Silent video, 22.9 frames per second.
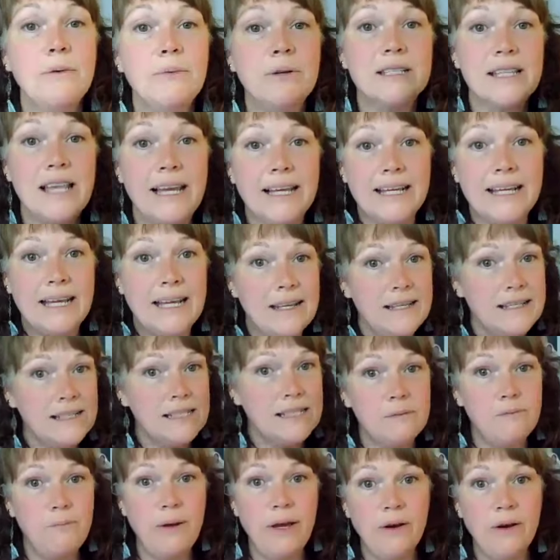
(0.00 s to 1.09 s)
It was like
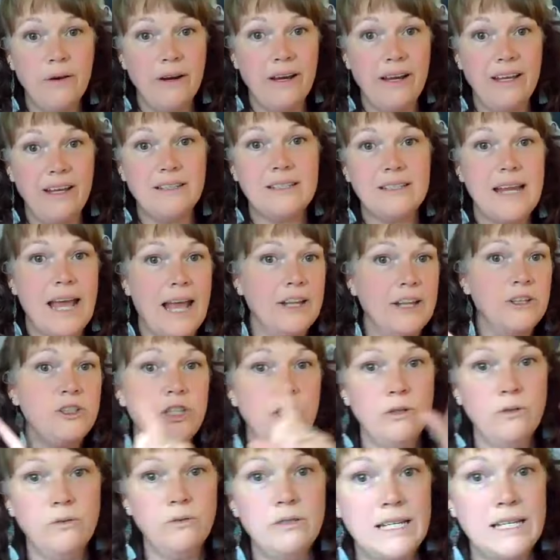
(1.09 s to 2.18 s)
his spirit
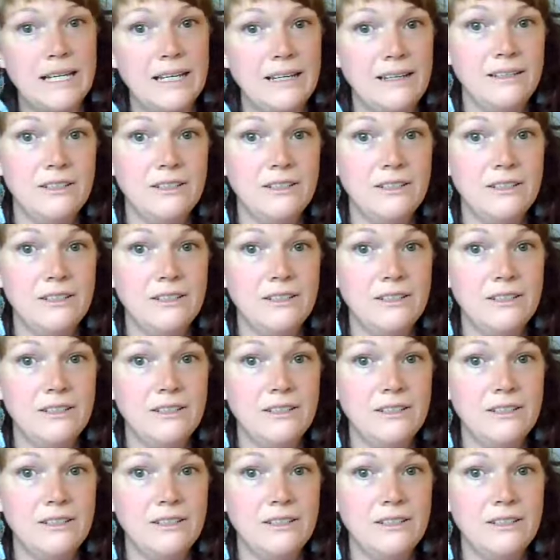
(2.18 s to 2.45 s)
had tuned